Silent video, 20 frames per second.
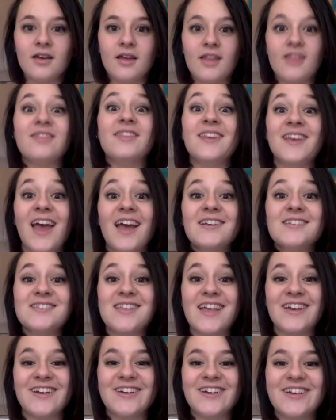The next
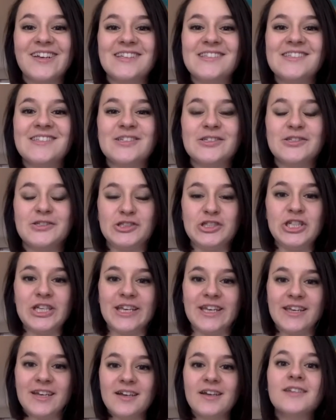letter is G.
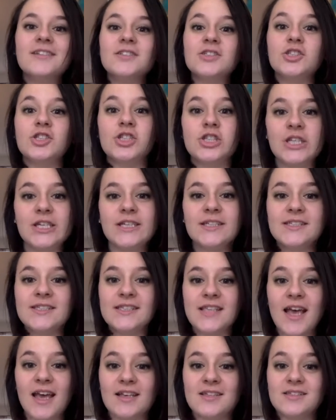G
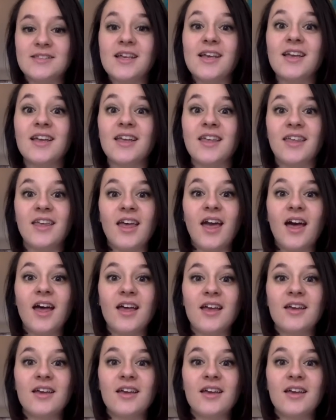says g.